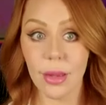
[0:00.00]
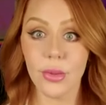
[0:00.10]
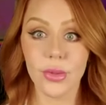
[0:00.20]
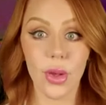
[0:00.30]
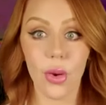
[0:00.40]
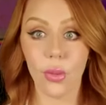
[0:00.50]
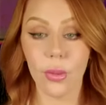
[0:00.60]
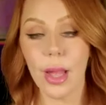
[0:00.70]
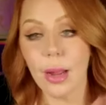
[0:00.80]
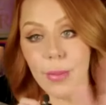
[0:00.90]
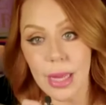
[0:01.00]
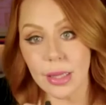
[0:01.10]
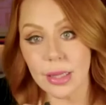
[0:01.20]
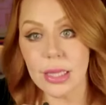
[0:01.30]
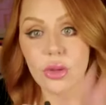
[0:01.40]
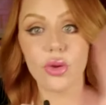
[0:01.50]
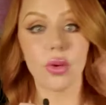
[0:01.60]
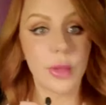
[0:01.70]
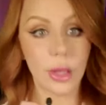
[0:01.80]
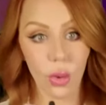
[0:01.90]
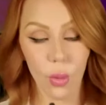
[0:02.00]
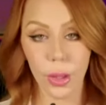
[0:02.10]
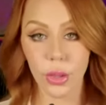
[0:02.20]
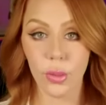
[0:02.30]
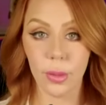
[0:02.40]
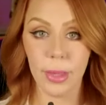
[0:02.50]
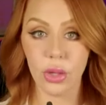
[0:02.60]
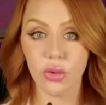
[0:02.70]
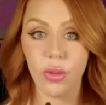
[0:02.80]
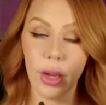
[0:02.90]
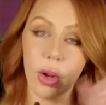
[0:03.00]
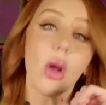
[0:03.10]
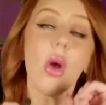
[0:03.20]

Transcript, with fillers: So, like being a teacher and then going to administrator,